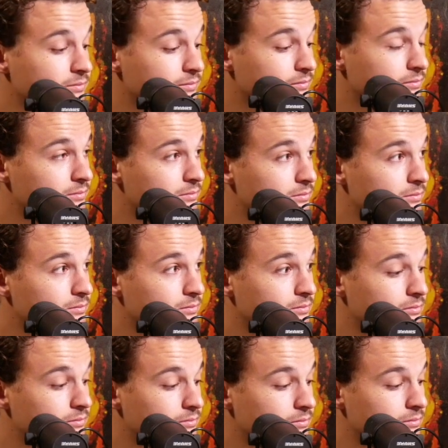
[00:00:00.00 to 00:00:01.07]

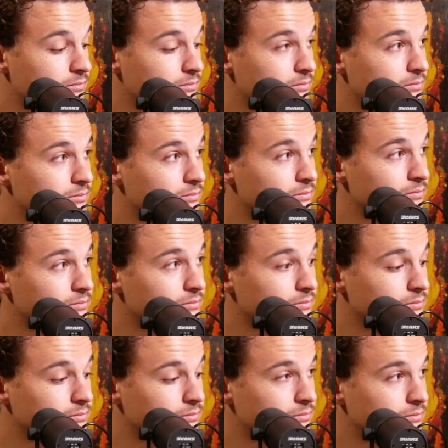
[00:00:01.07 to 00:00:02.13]

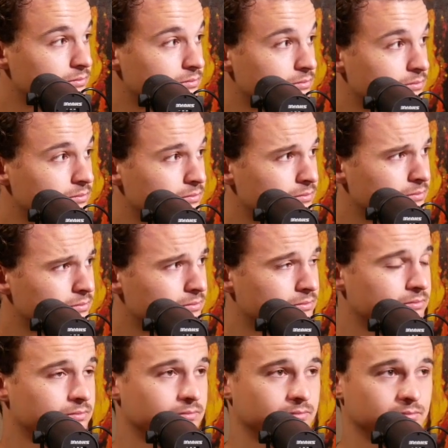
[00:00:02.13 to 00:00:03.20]

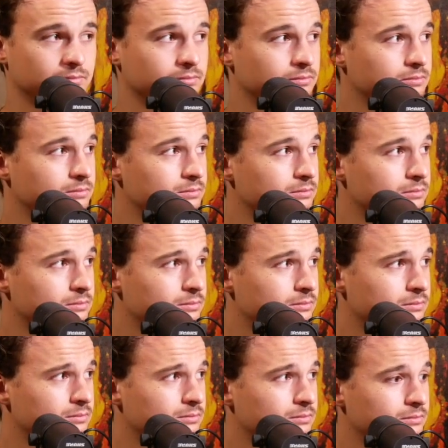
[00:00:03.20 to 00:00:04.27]

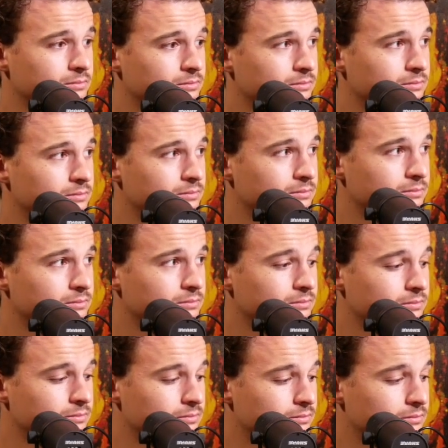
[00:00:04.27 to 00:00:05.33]

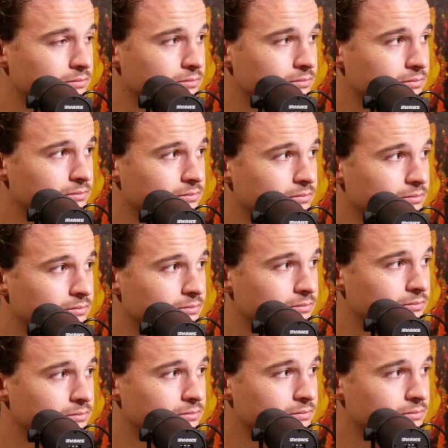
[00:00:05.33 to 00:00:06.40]

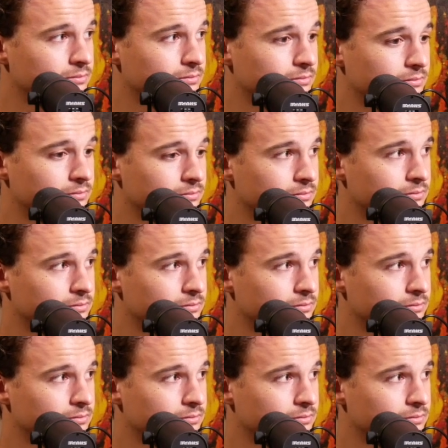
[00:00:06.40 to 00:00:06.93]
This person isn't speaking.